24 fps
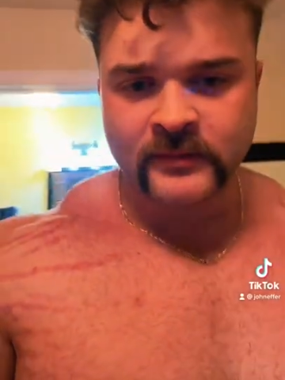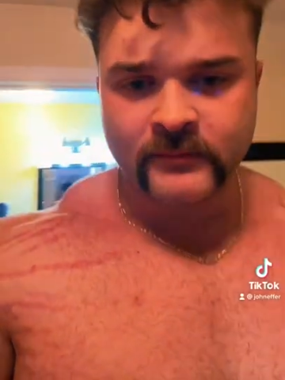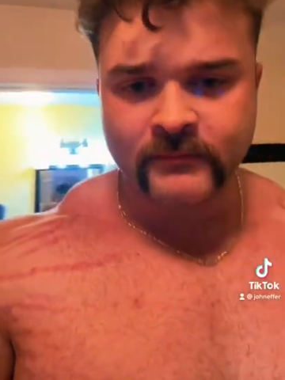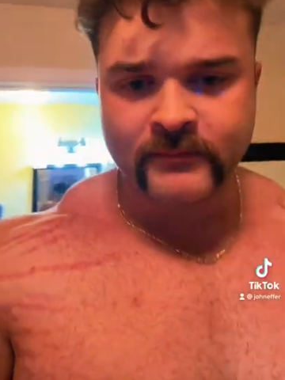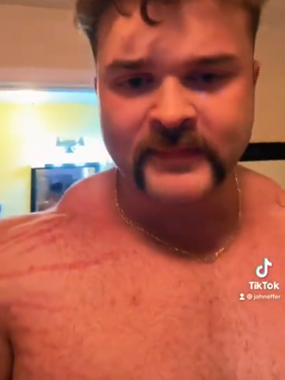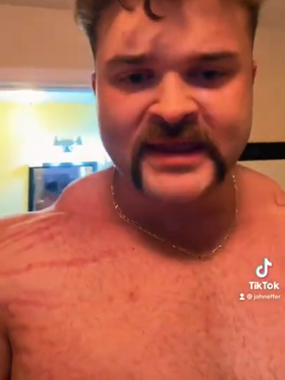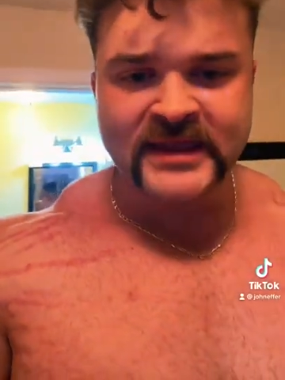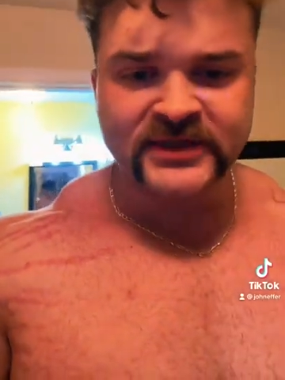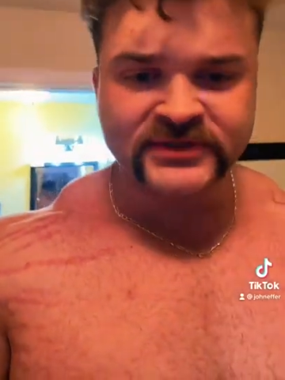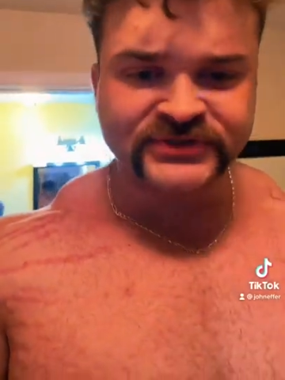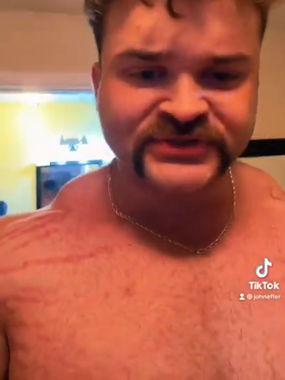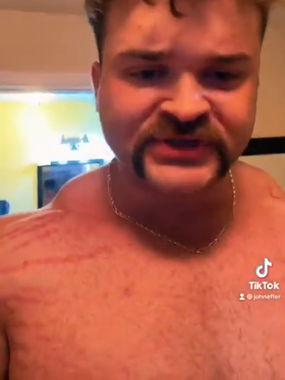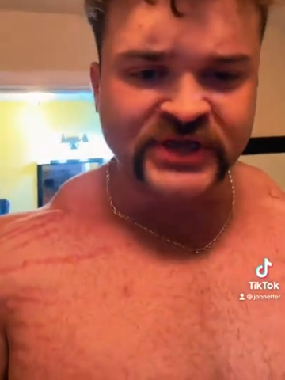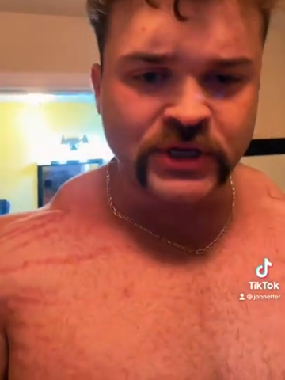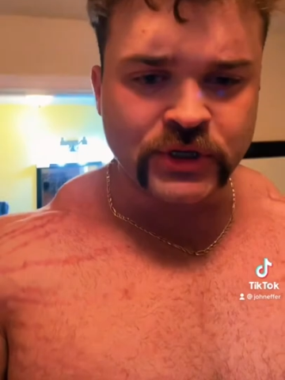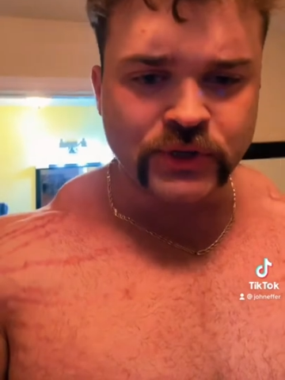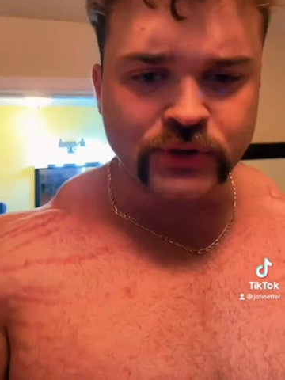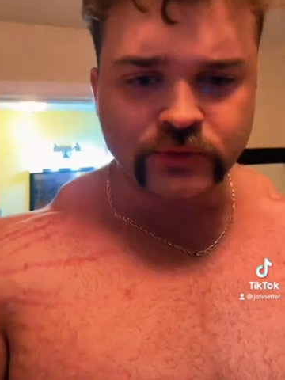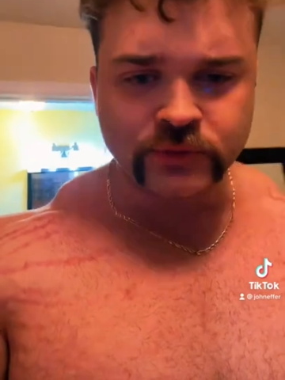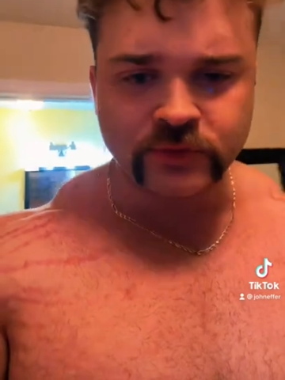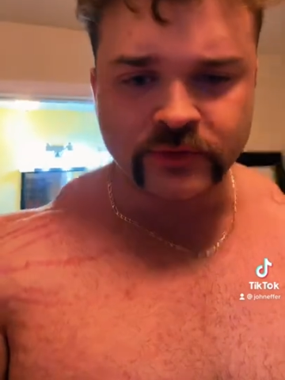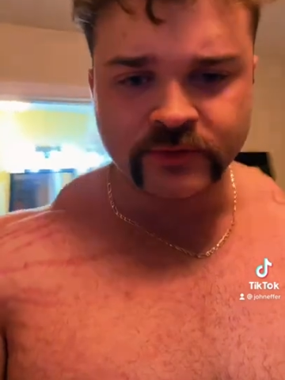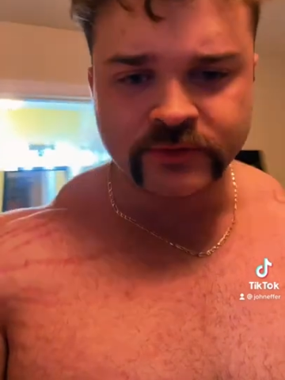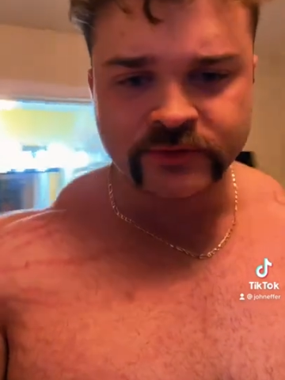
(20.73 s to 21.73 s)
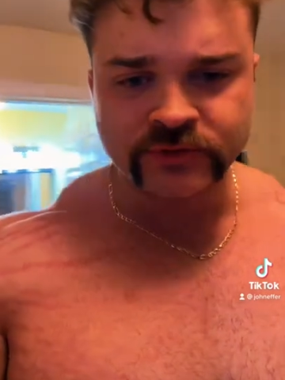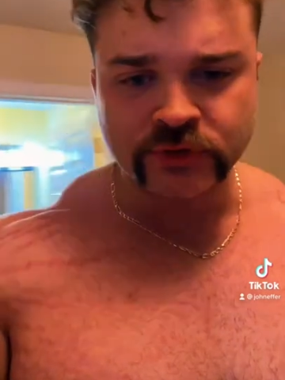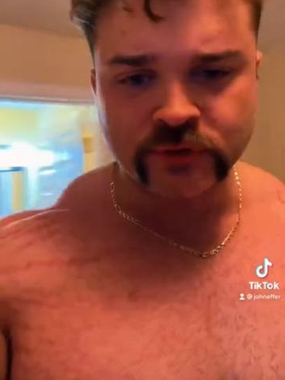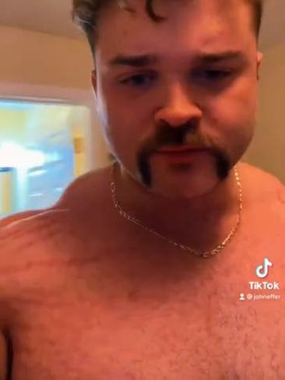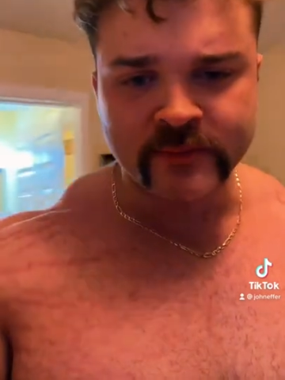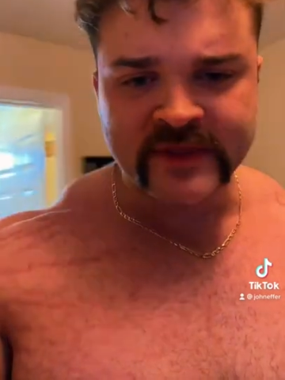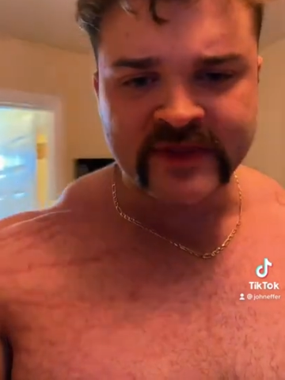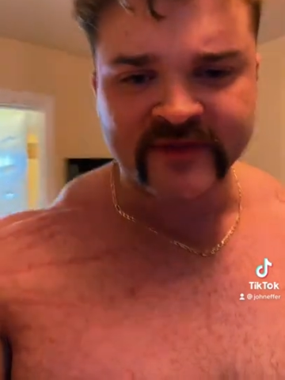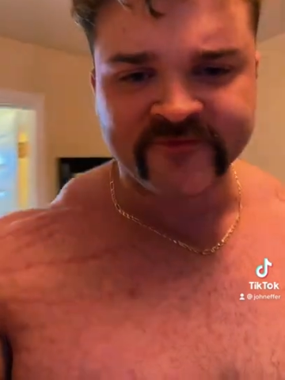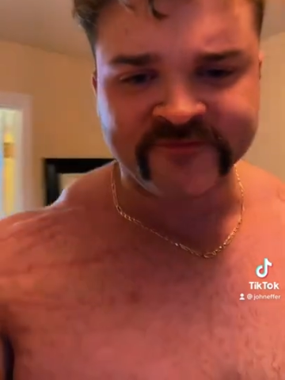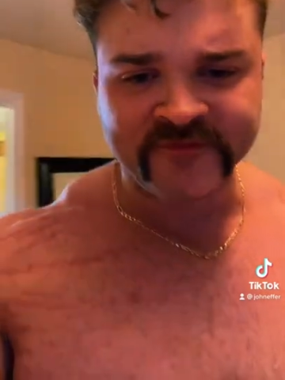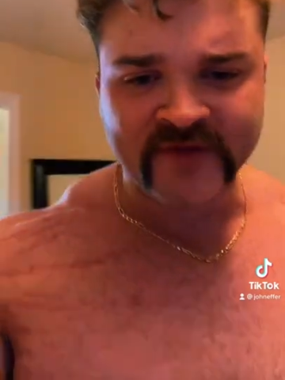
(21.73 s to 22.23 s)
Meal 2 through
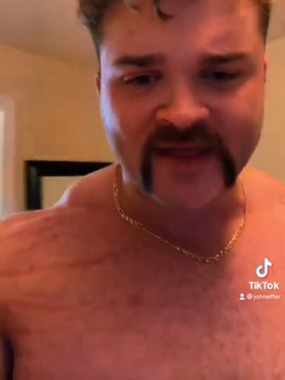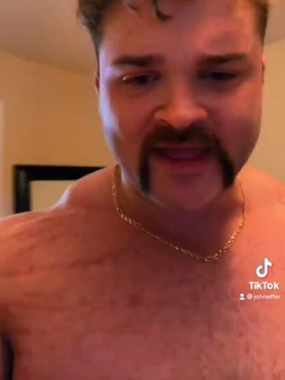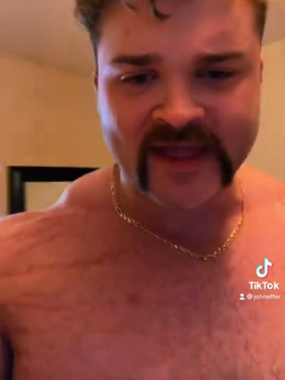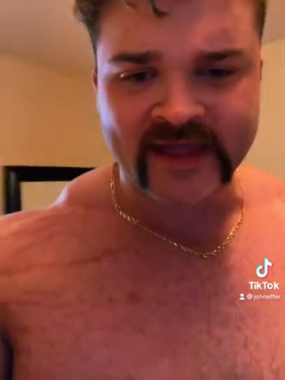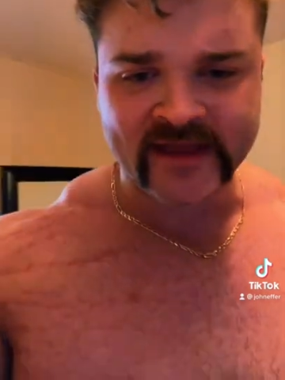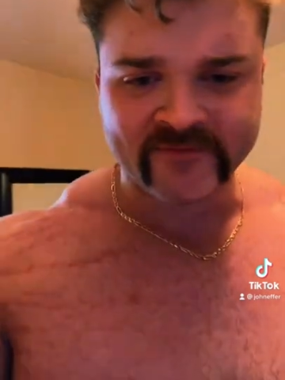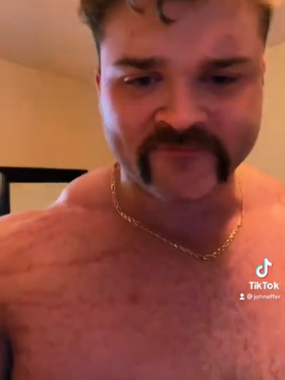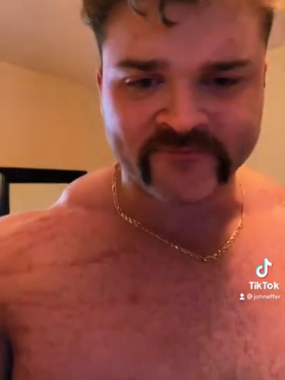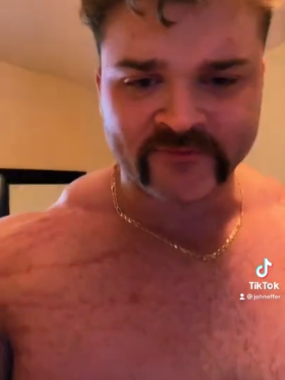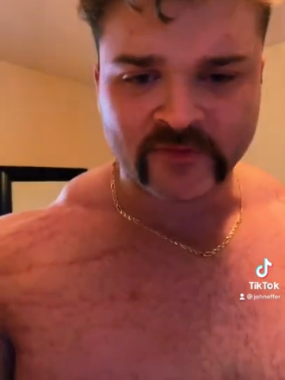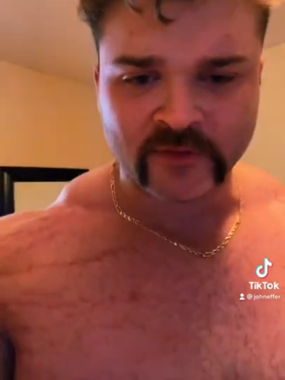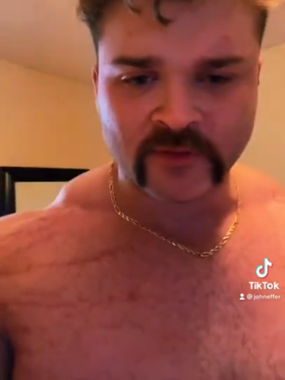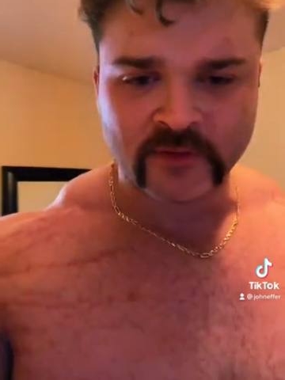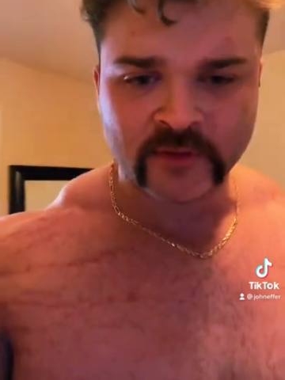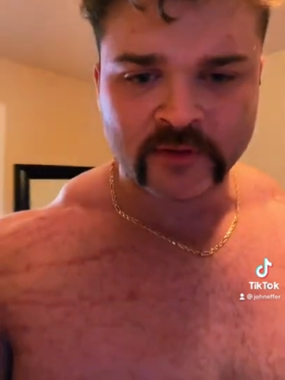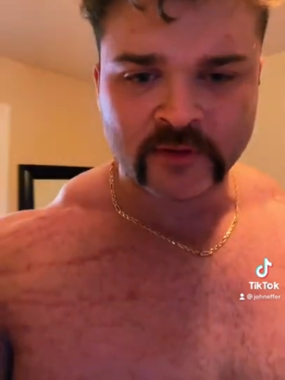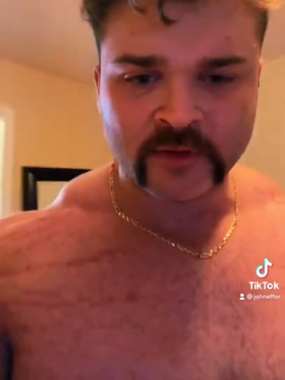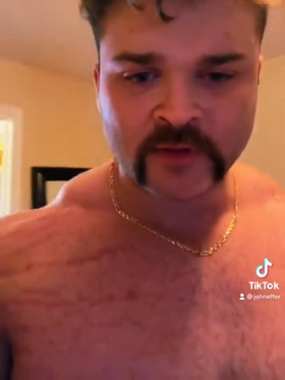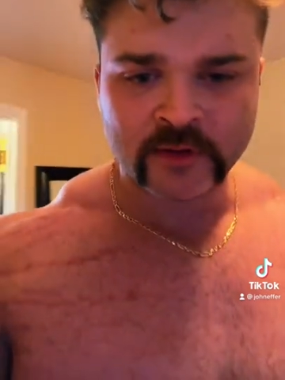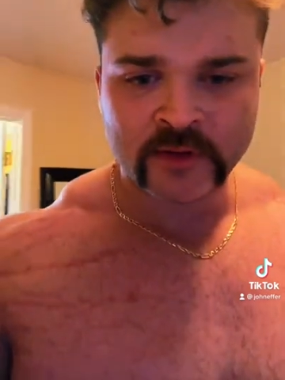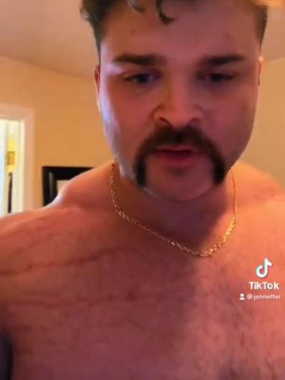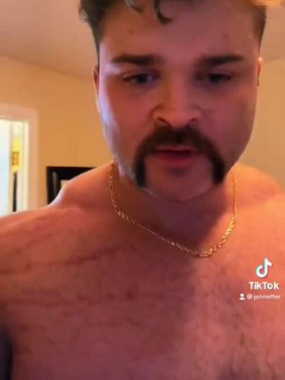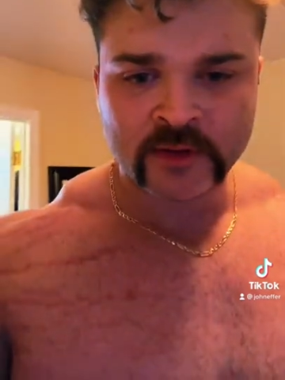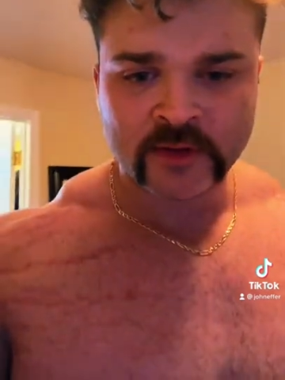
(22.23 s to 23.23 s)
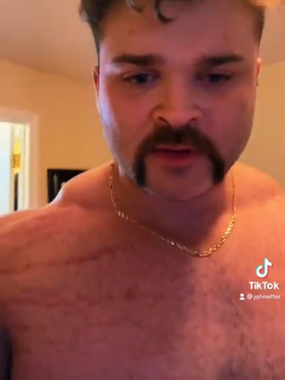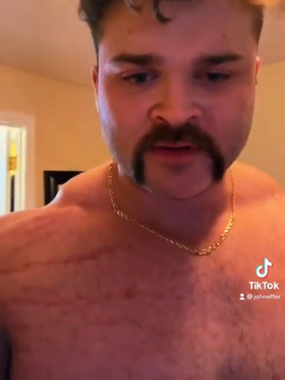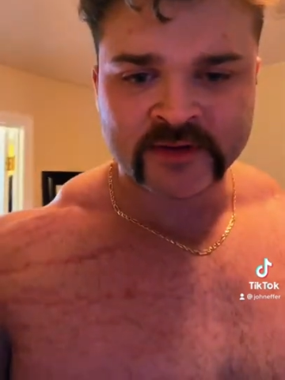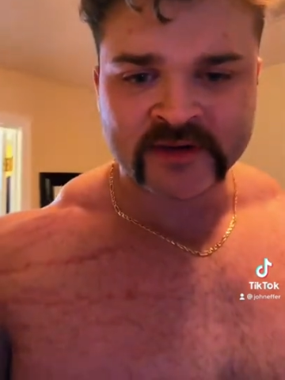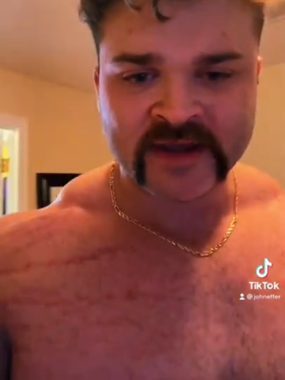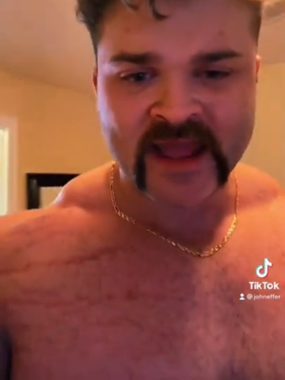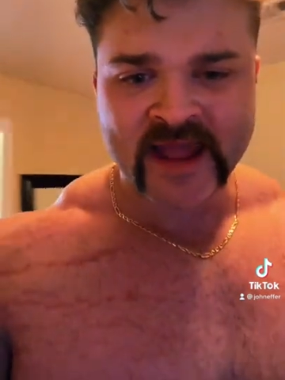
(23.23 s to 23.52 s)
meal 5.